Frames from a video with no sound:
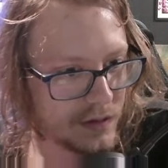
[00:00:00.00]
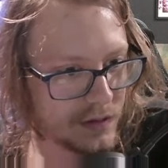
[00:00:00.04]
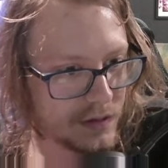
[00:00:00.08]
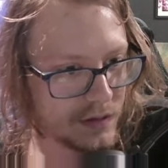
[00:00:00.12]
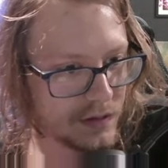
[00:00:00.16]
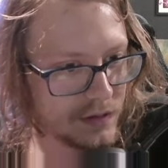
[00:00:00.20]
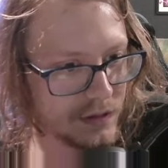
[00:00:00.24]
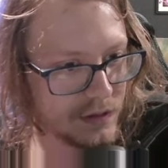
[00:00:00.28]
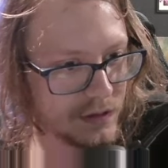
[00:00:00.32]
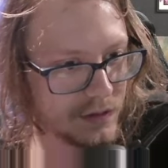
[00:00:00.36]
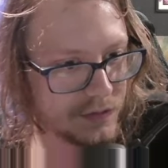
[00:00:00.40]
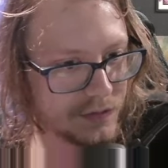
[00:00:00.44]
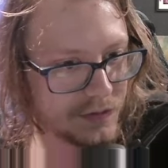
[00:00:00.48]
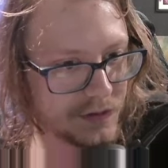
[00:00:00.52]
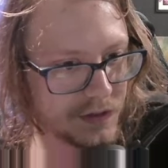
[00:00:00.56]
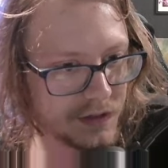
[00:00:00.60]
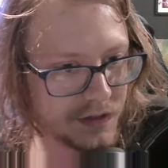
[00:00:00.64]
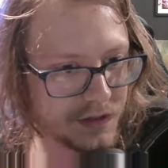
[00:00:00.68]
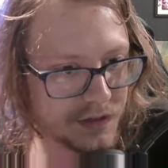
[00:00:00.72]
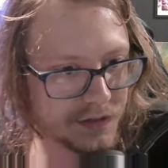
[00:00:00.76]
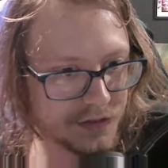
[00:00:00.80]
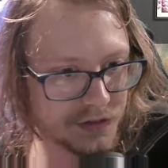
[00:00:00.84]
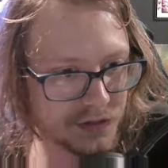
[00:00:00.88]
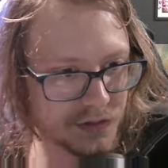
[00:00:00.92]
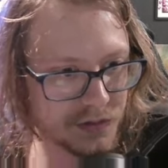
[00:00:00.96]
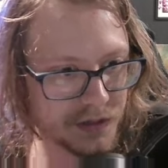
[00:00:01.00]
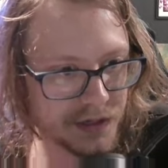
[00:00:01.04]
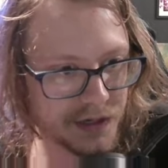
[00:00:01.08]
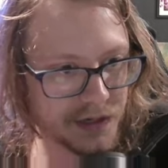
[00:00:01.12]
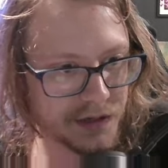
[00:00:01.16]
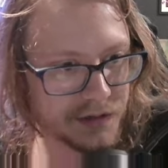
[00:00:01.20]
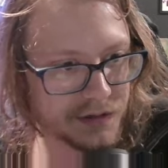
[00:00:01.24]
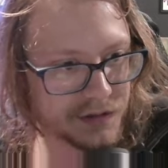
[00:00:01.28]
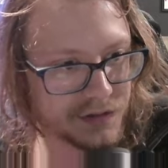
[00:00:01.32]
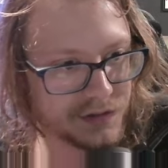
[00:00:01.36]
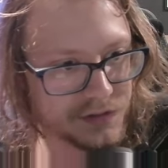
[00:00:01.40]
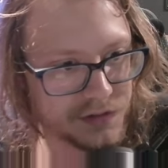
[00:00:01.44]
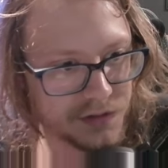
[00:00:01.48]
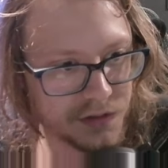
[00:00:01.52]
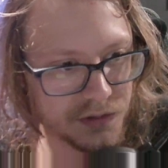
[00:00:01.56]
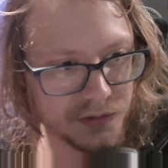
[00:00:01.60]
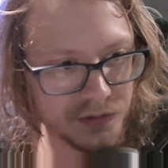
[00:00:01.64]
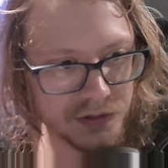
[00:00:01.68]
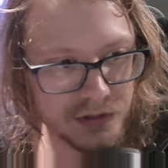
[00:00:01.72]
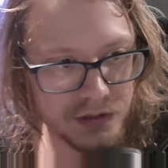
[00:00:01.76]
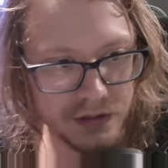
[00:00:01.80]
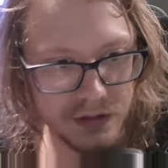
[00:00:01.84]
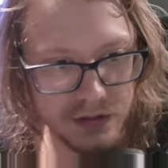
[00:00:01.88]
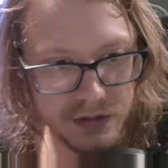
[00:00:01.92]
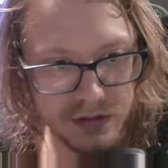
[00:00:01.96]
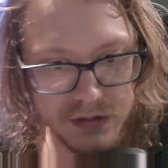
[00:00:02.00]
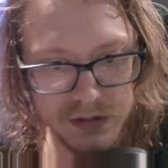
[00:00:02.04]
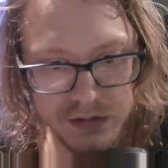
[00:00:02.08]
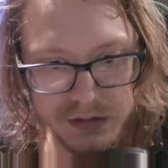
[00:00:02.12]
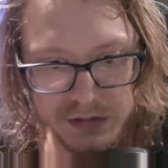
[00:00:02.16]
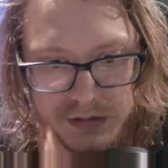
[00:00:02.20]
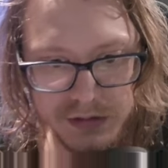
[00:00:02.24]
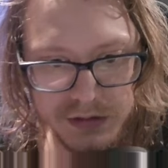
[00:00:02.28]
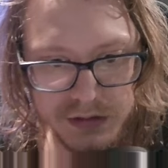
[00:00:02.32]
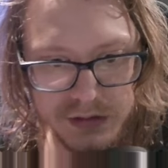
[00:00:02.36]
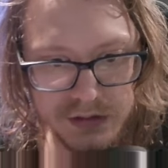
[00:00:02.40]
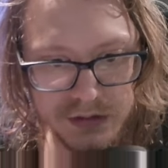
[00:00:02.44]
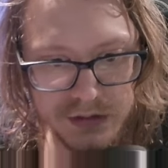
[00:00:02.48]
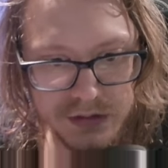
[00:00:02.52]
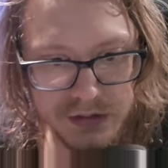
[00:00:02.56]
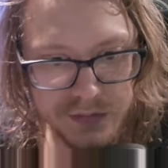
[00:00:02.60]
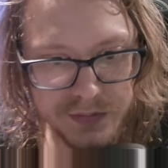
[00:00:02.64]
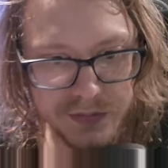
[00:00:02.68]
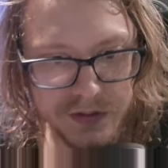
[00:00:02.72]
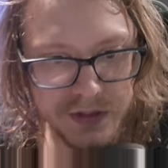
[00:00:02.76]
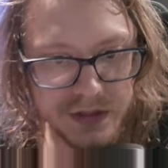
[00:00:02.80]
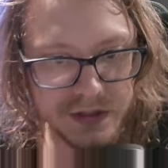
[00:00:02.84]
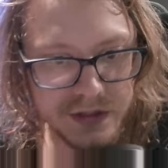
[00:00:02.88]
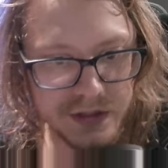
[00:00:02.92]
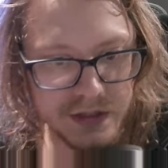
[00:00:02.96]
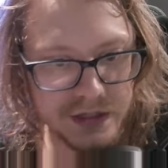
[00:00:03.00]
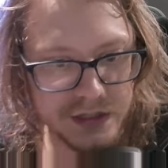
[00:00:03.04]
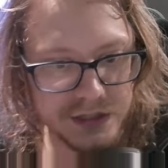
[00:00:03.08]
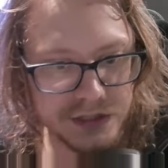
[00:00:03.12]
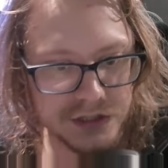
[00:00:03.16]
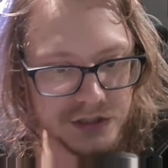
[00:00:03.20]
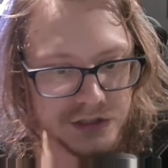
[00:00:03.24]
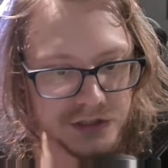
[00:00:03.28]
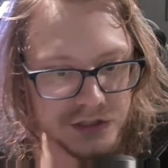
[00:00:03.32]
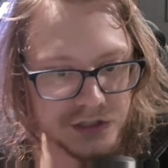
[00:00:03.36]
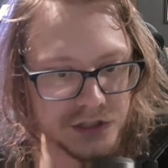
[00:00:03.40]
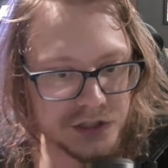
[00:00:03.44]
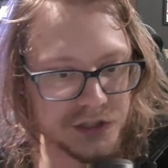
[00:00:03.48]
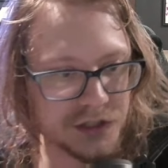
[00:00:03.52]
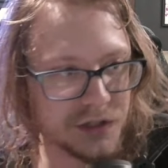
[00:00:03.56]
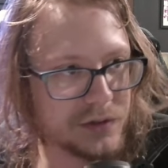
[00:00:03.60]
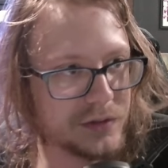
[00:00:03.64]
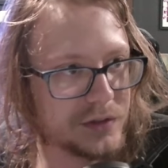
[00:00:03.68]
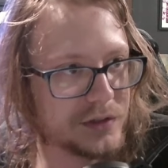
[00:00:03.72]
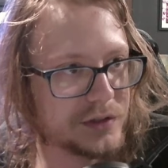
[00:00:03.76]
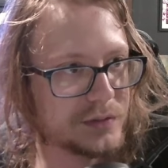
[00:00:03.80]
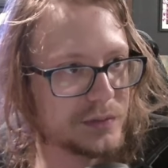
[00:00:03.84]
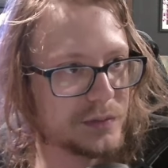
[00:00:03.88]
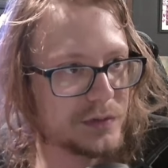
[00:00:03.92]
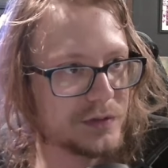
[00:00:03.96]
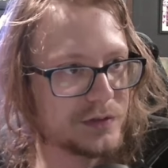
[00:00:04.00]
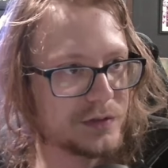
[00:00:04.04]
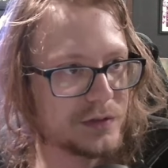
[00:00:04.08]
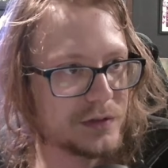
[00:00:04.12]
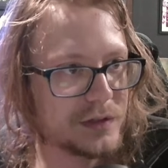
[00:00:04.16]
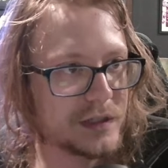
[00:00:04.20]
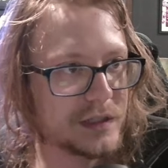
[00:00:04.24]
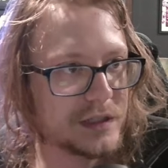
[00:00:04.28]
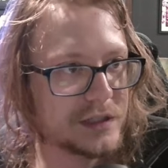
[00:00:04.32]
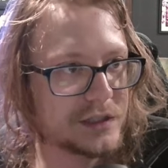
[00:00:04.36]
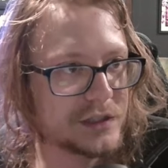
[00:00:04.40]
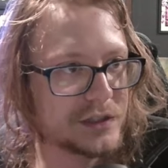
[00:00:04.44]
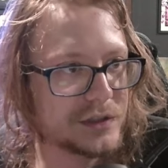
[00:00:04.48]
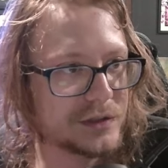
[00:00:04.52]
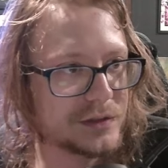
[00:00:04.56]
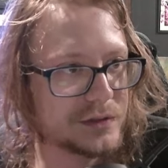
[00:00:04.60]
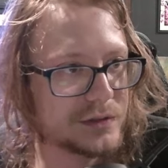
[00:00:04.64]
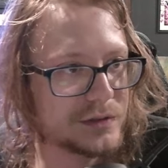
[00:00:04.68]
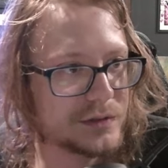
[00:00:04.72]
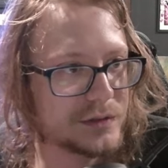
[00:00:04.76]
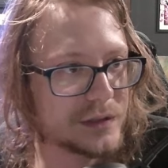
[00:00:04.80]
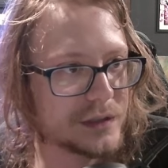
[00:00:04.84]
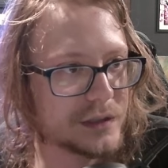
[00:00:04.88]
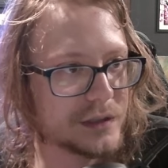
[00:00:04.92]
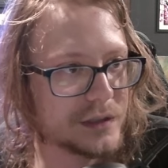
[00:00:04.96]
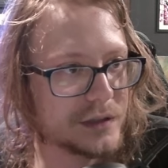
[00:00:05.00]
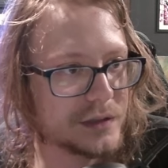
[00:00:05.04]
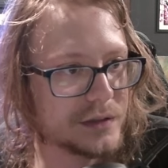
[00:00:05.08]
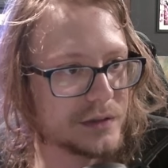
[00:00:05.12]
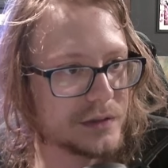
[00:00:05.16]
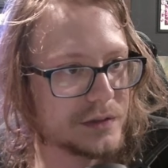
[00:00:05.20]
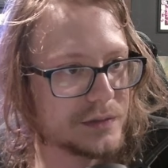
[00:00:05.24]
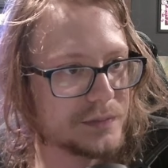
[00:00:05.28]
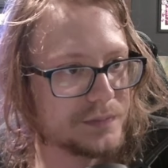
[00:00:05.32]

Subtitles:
The infinity square is so called, let me actually show you before I show you the code,